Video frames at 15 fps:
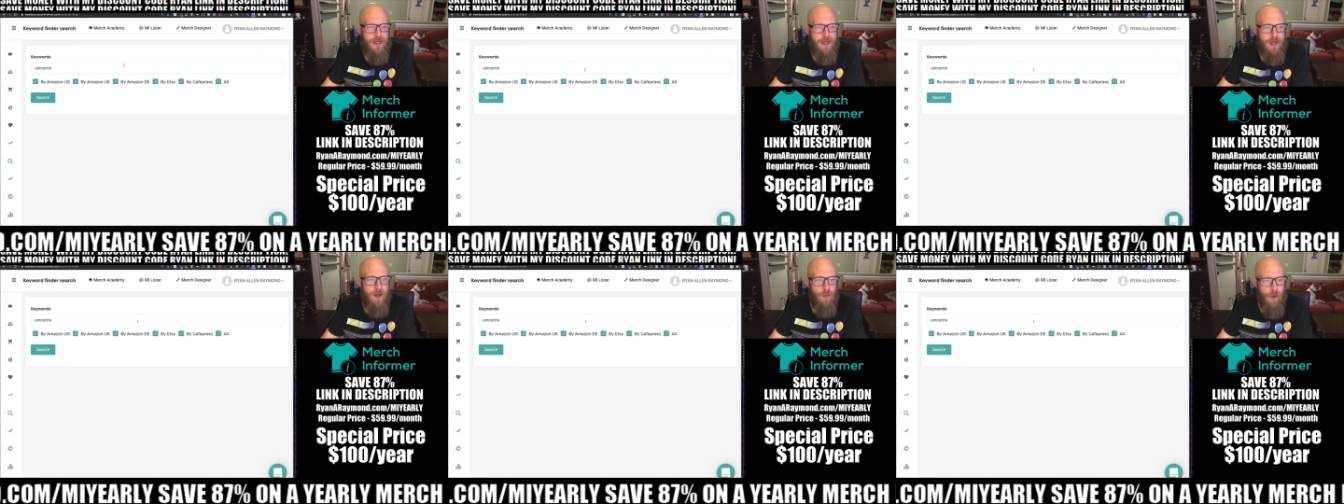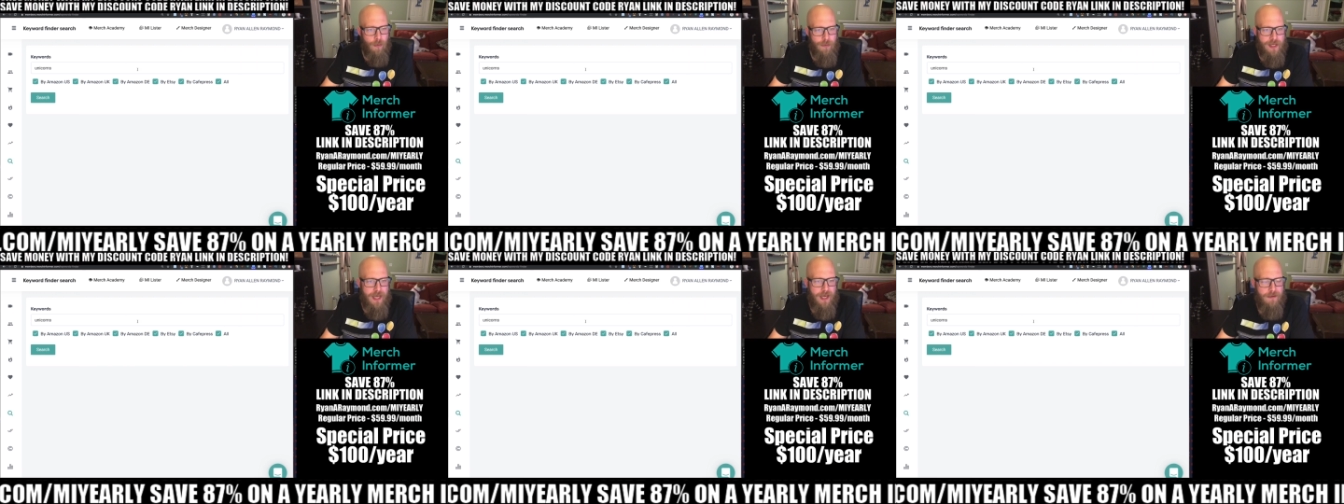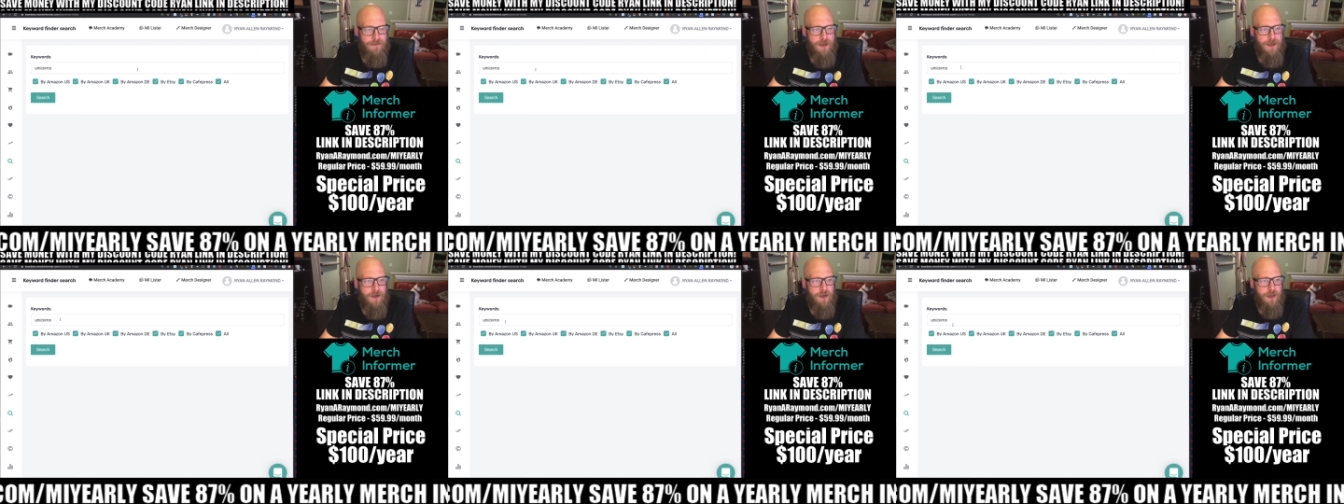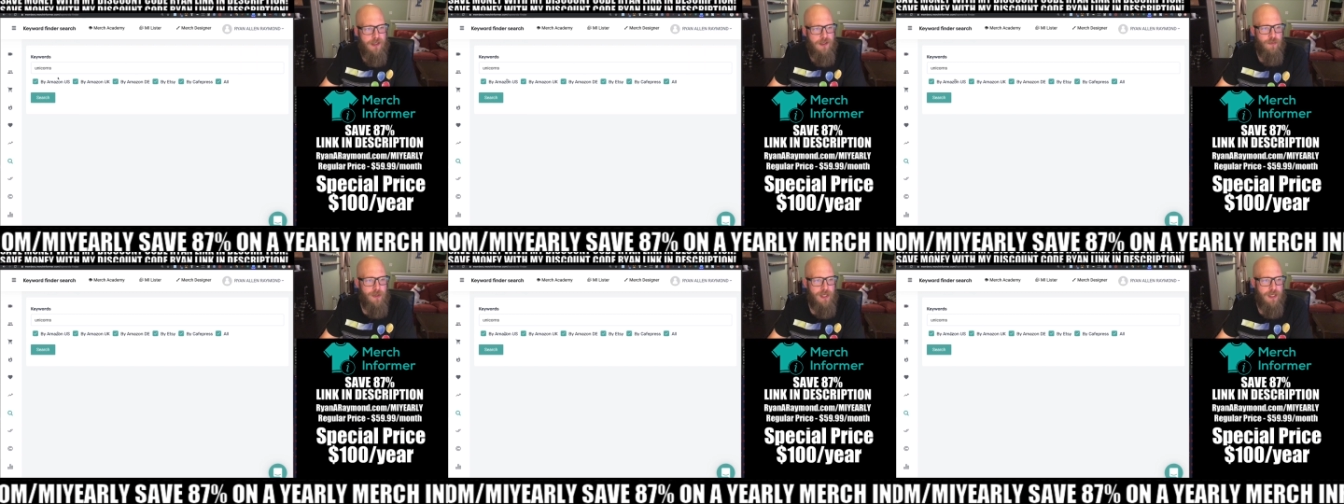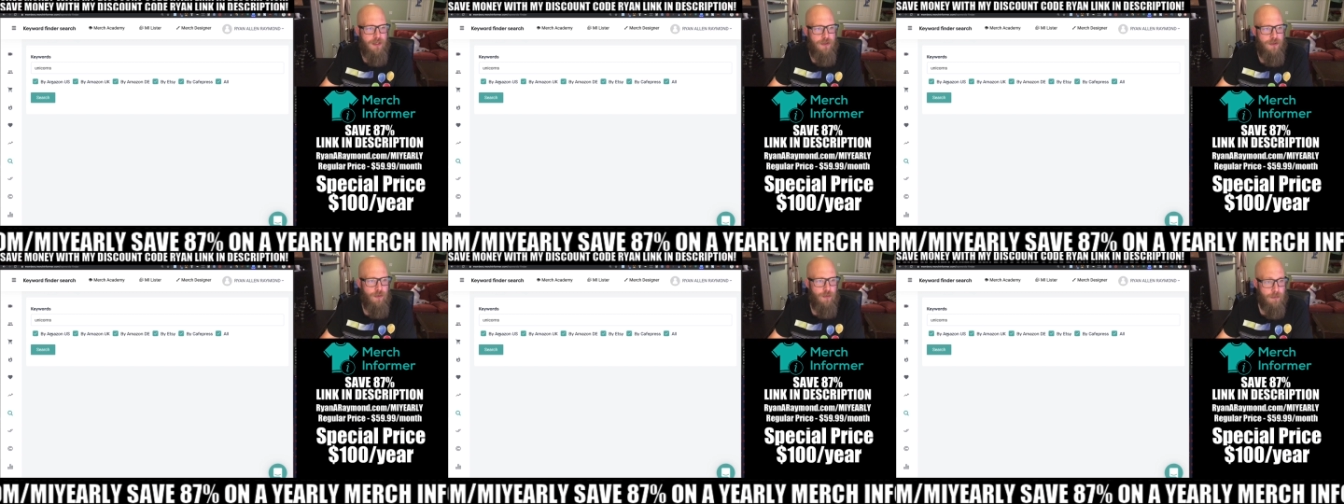What we have here is we can
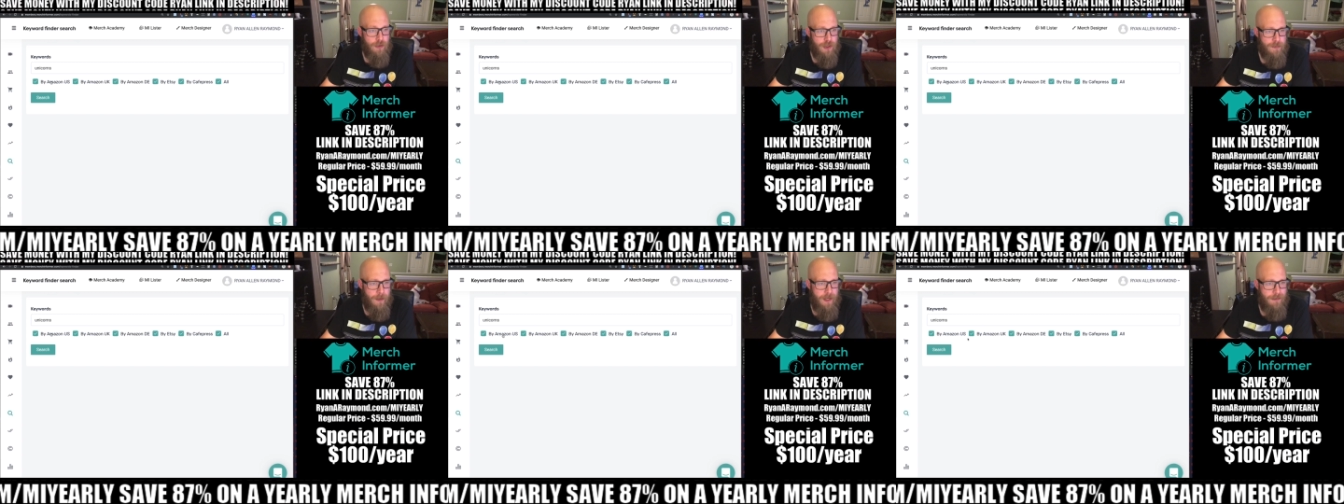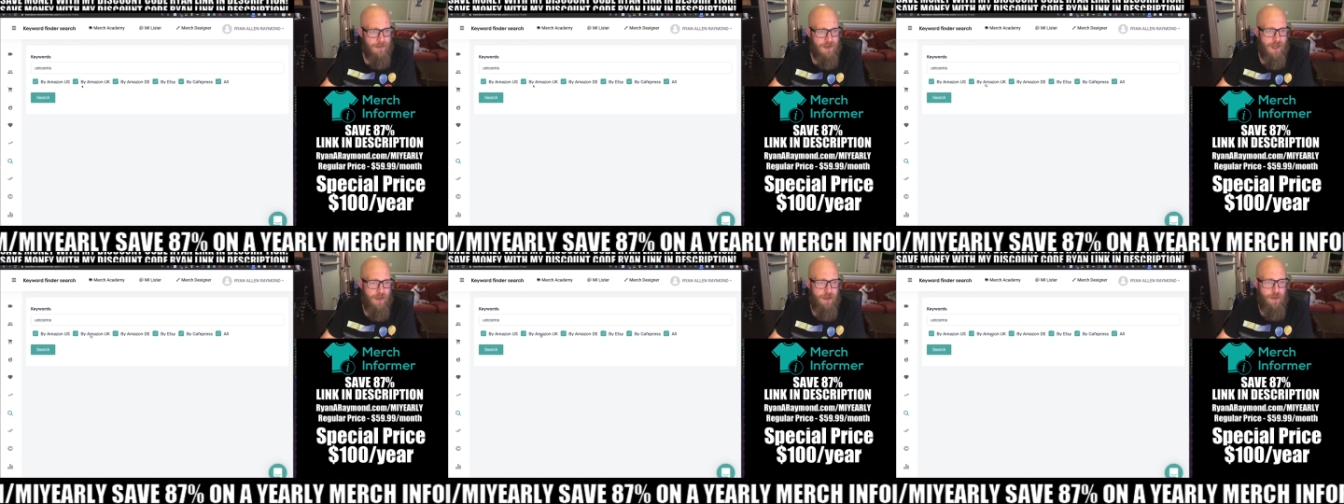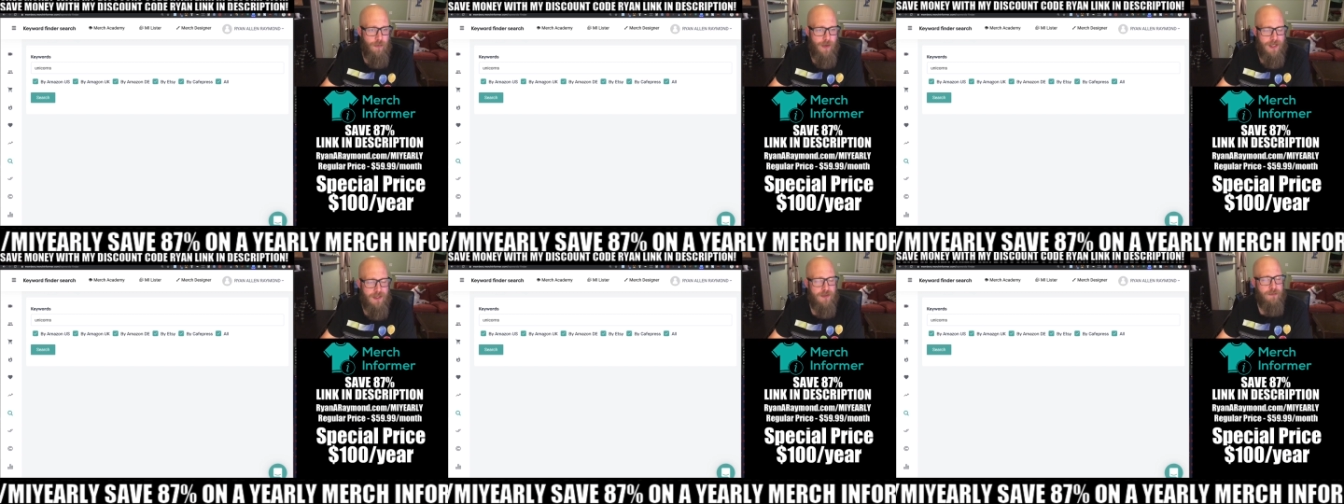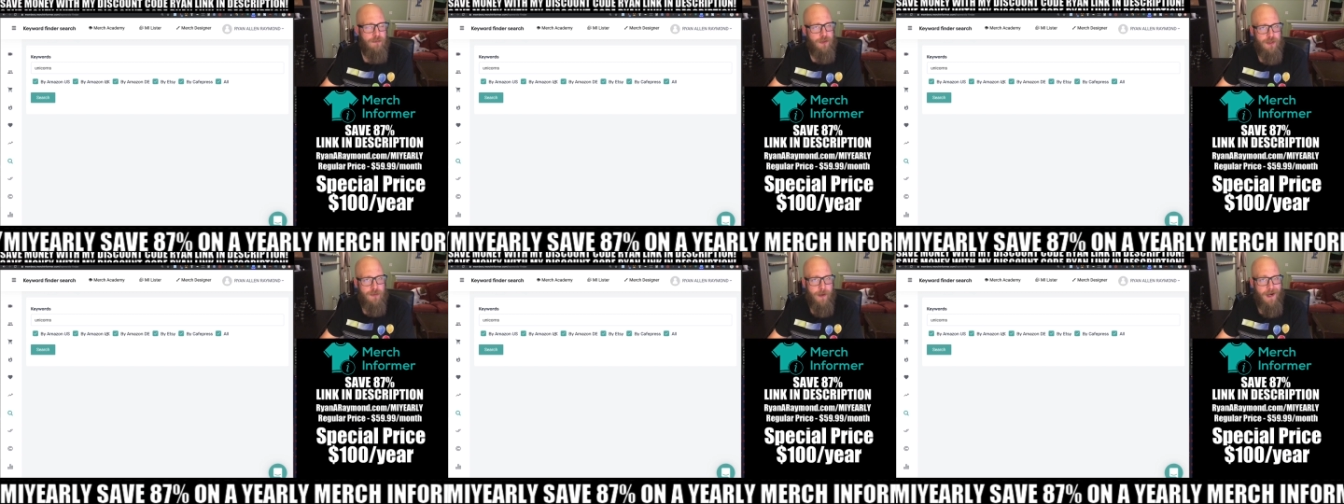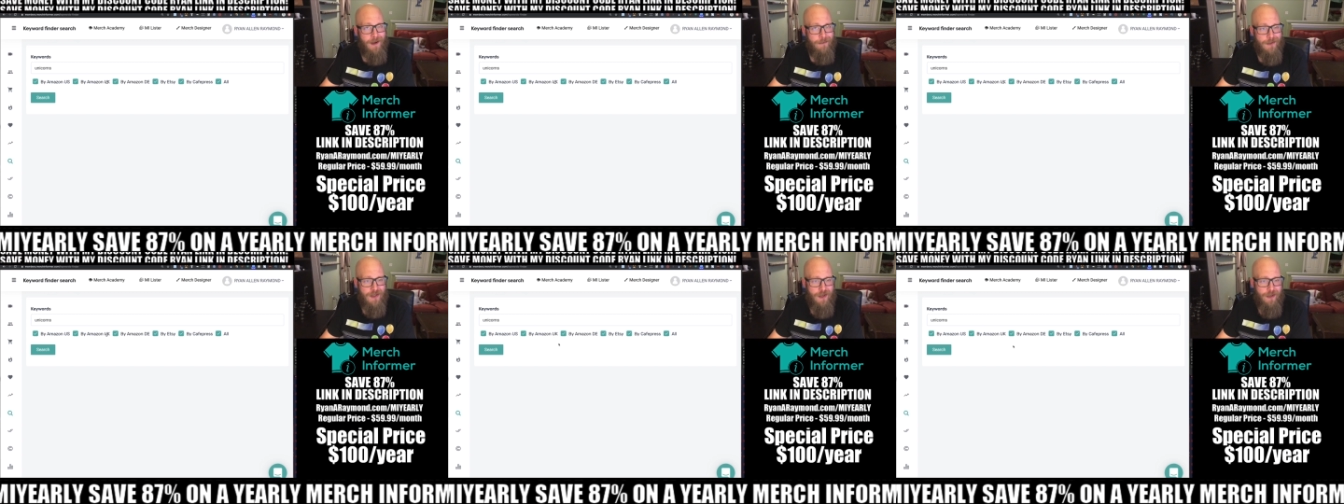do Merch by Amazon U S, Merch by
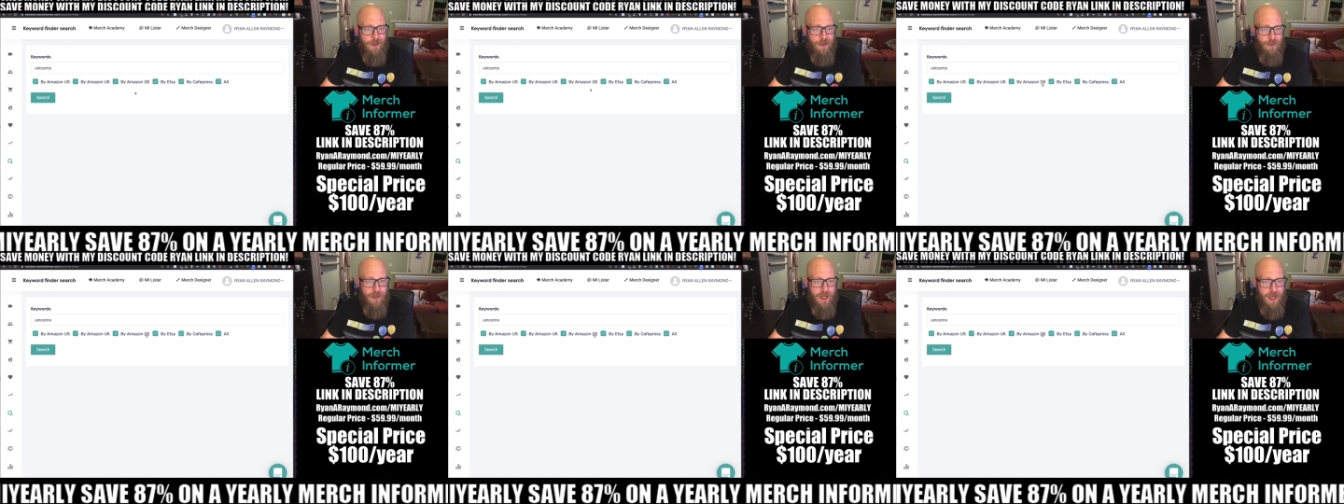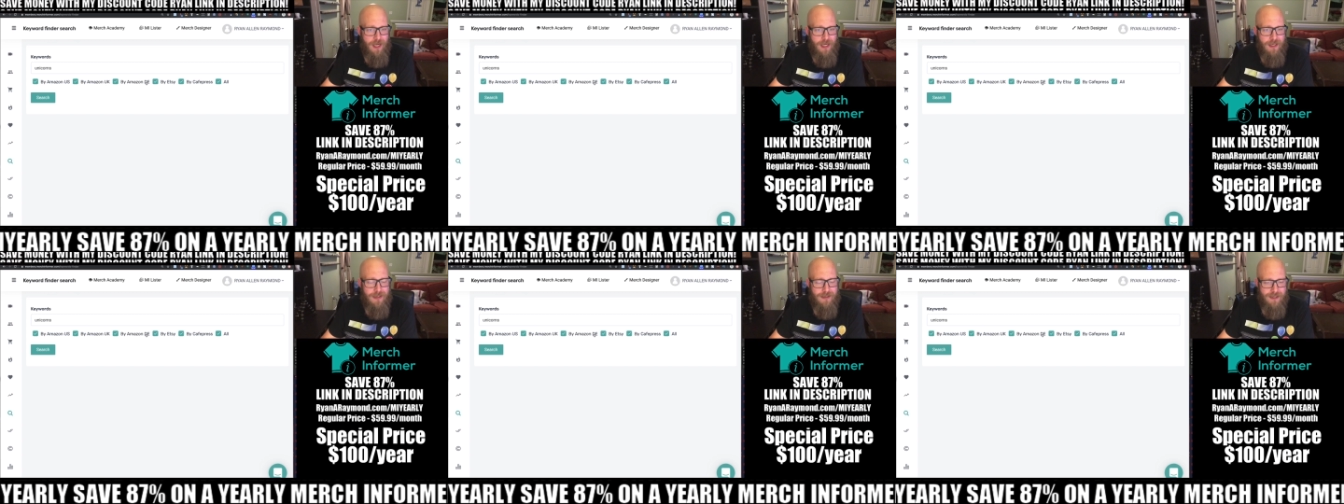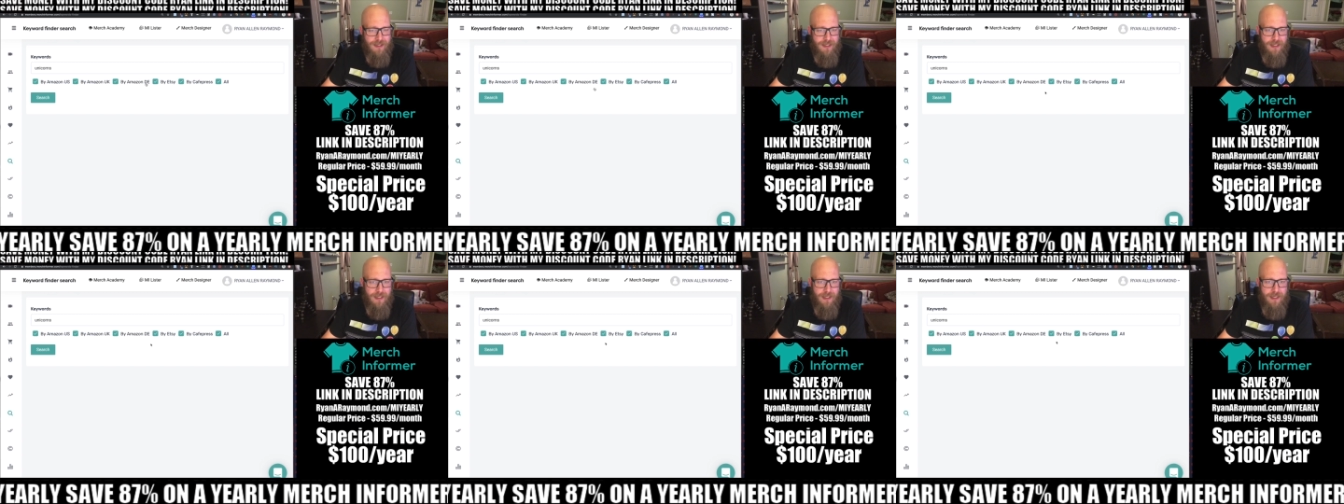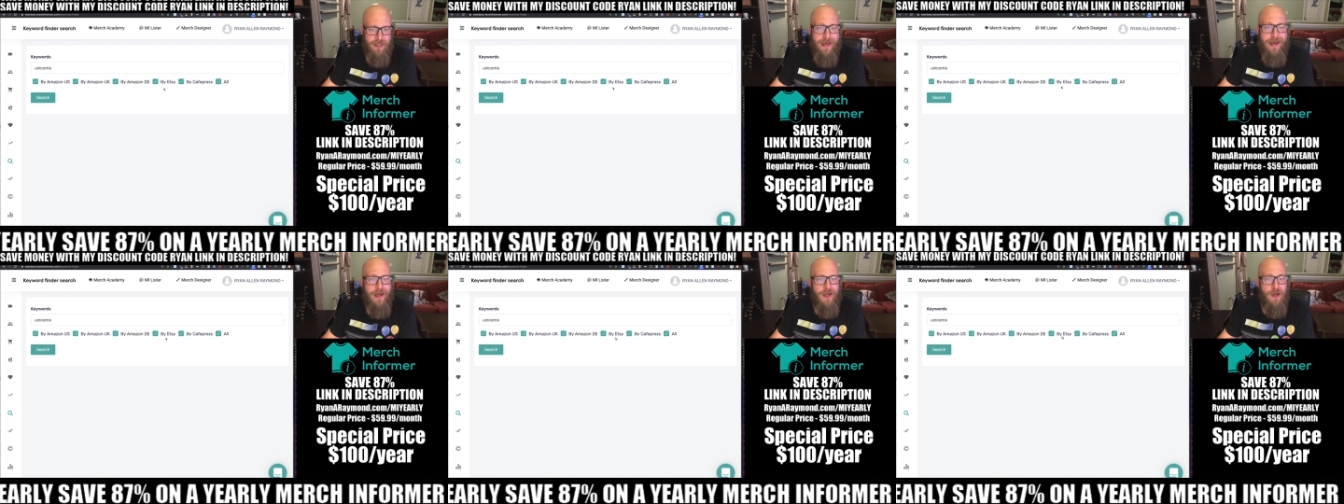Amazon U K, D E.